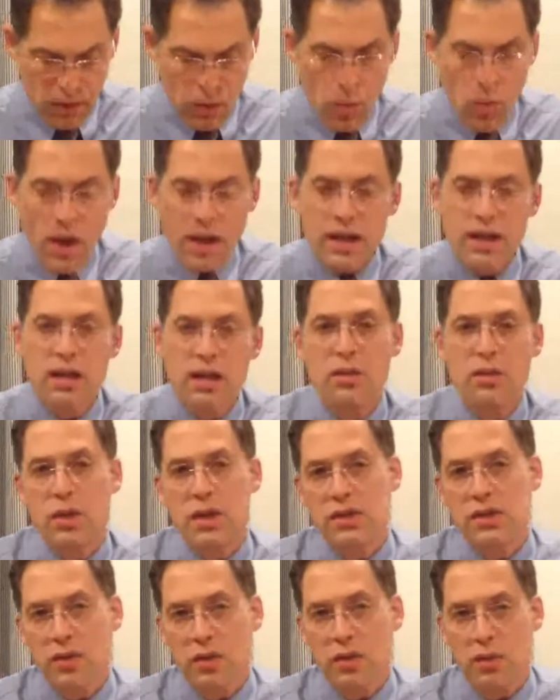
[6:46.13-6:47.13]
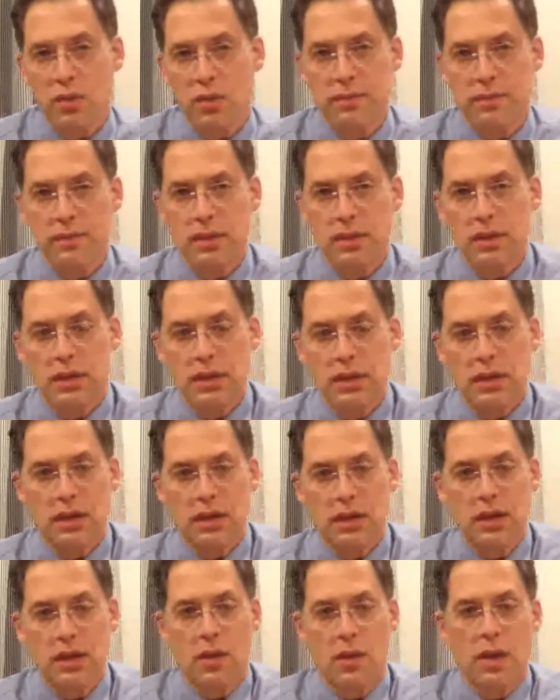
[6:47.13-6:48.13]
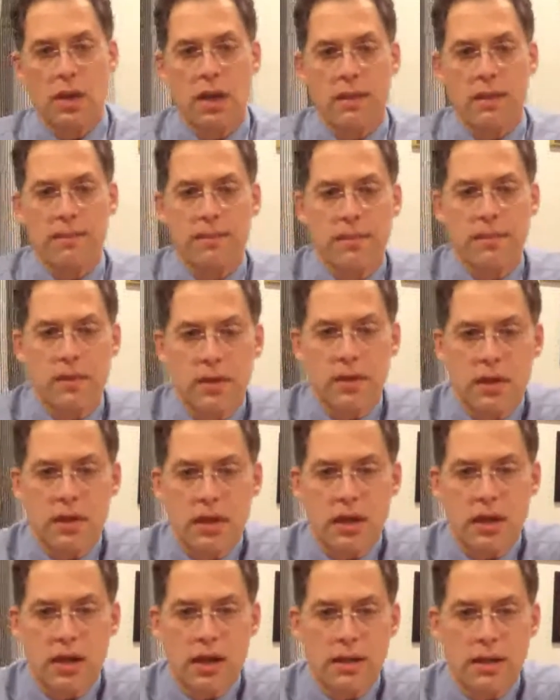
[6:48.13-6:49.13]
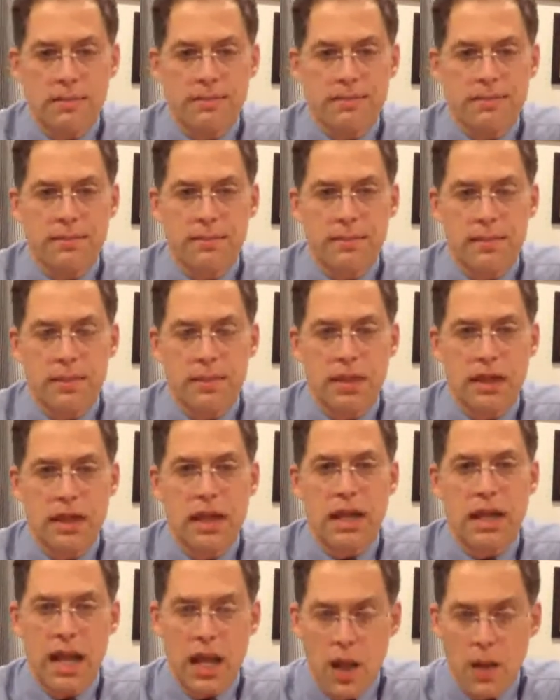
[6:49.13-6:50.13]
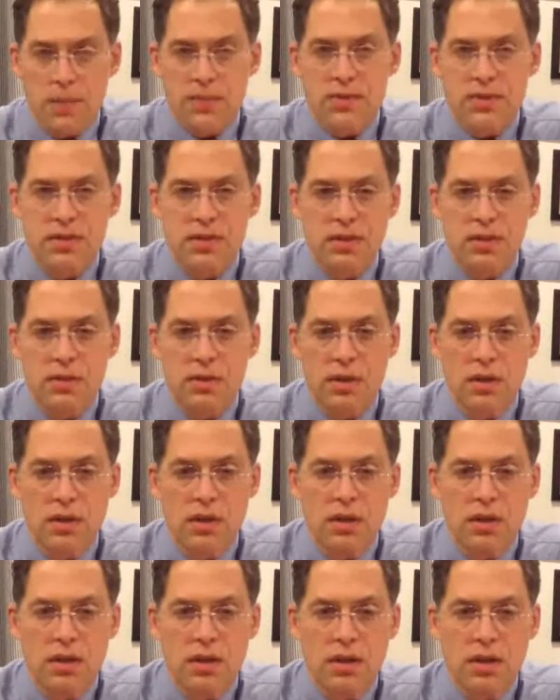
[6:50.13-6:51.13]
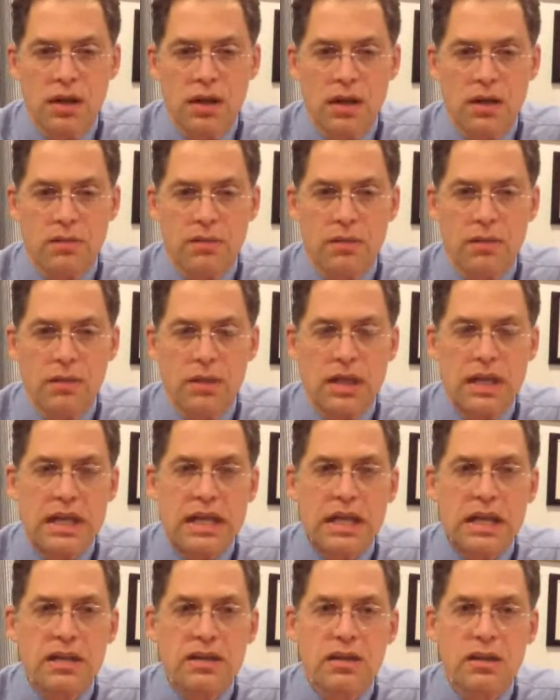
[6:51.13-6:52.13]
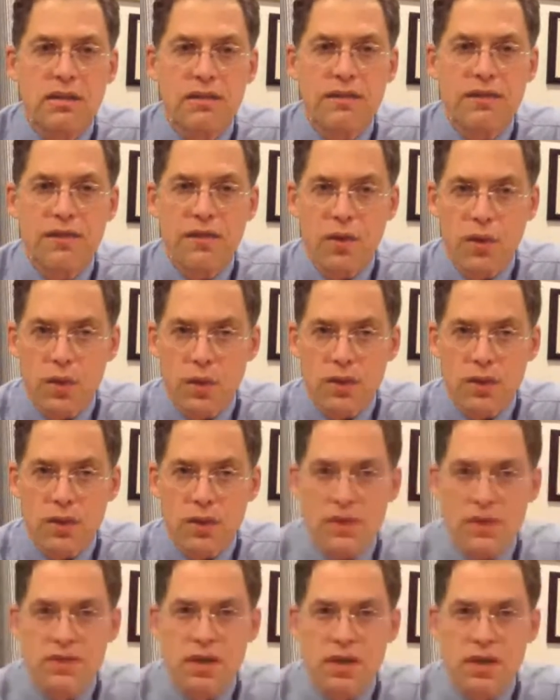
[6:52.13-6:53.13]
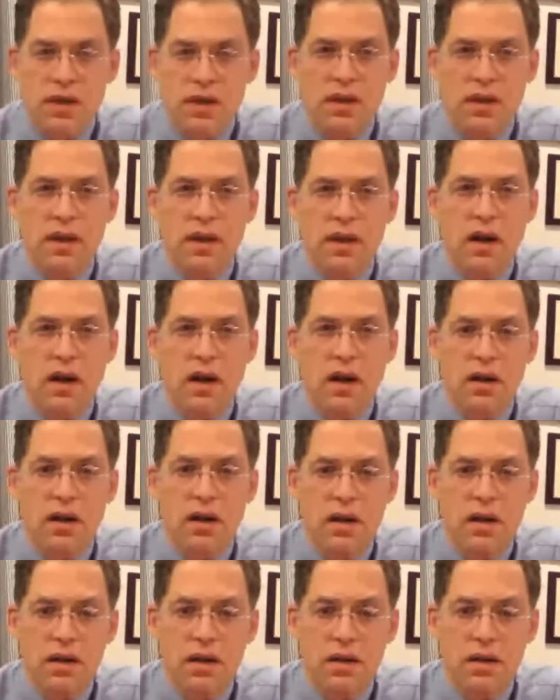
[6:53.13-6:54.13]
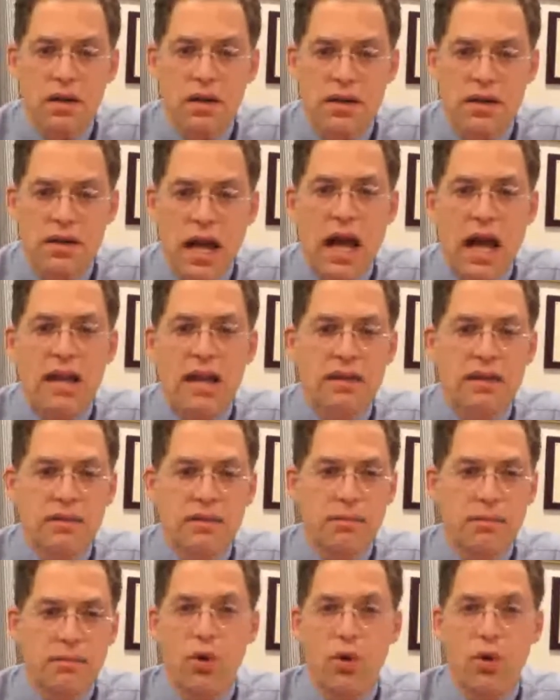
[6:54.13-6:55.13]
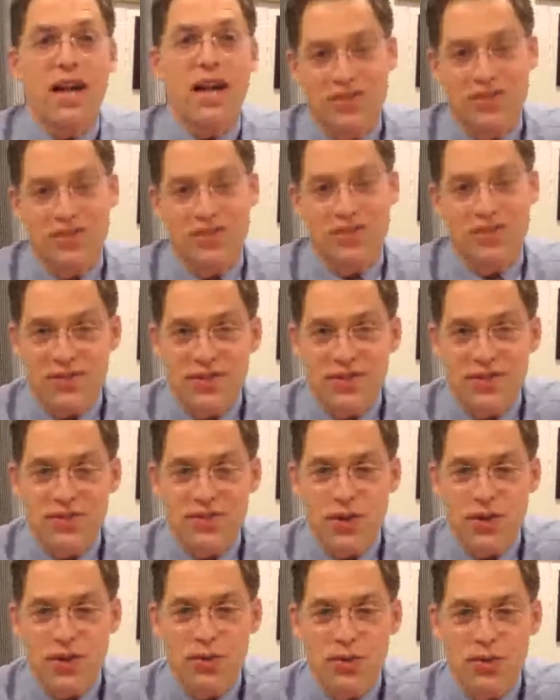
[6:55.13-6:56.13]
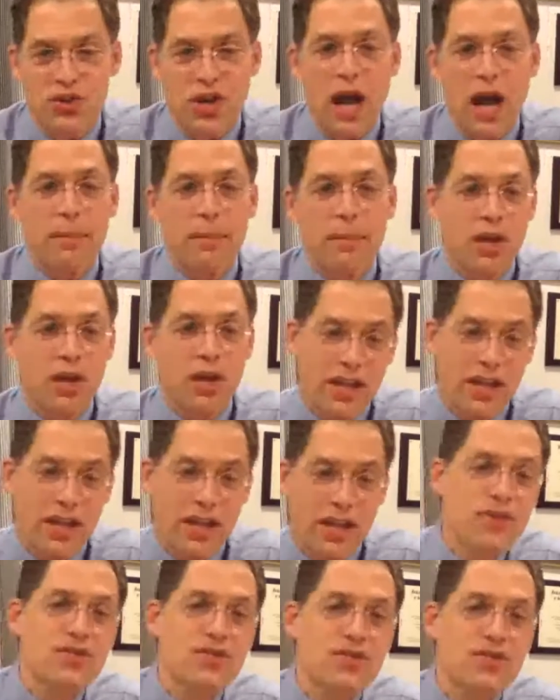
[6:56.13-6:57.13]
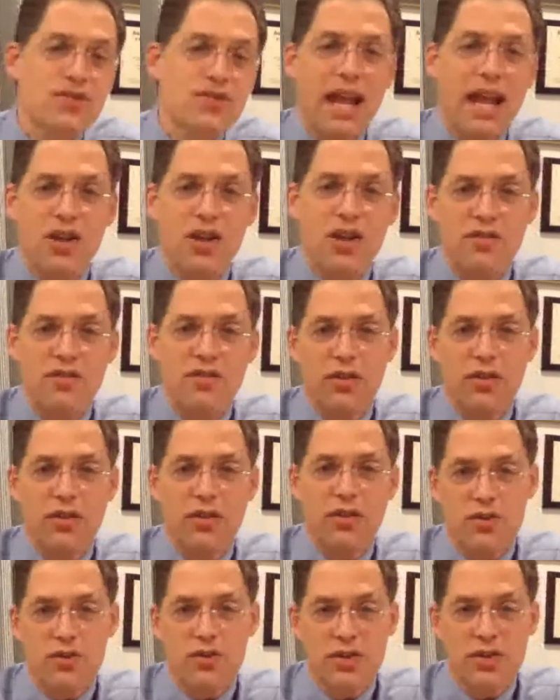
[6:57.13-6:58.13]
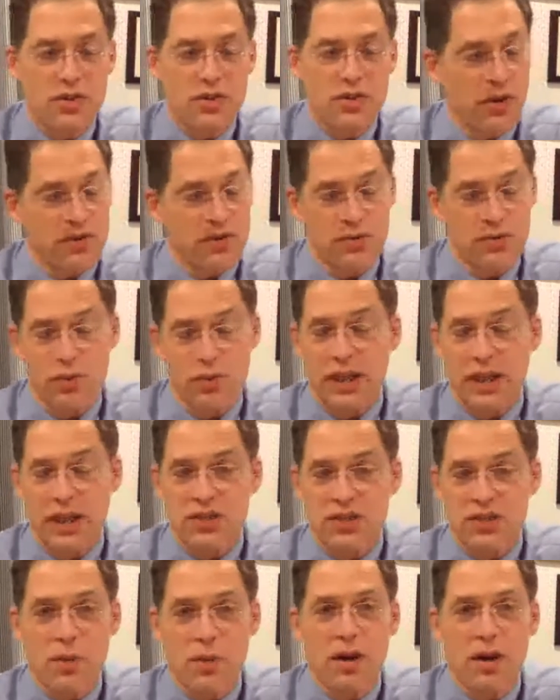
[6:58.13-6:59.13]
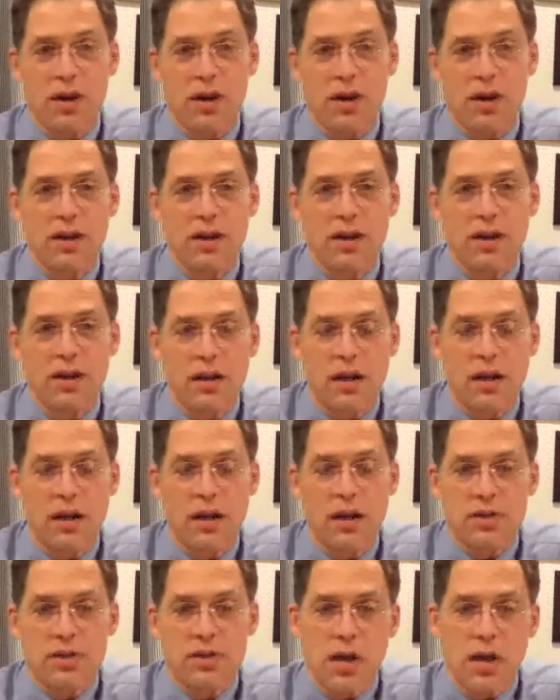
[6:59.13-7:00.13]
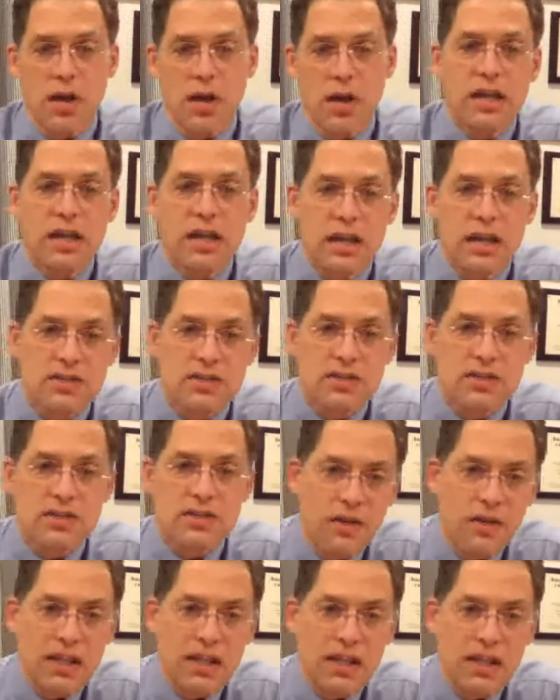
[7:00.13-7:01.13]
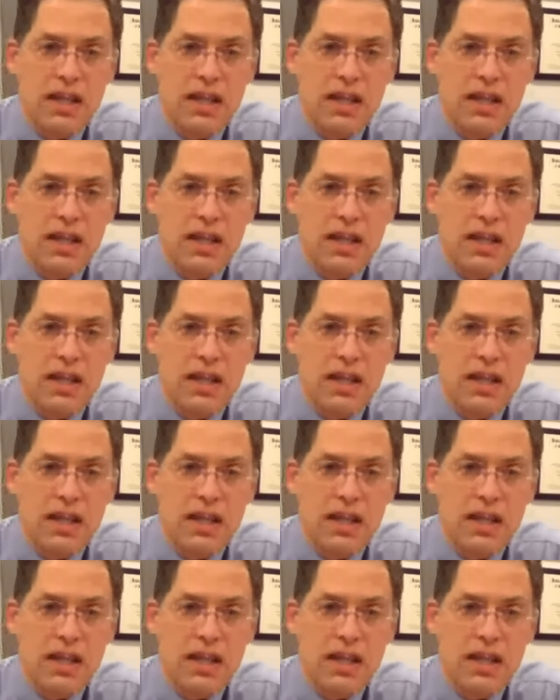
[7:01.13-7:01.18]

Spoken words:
what can we do? Well, it helps to eat foods that are not processed. So shopping on the outside edge of a grocery store is really smart because all the stuff on the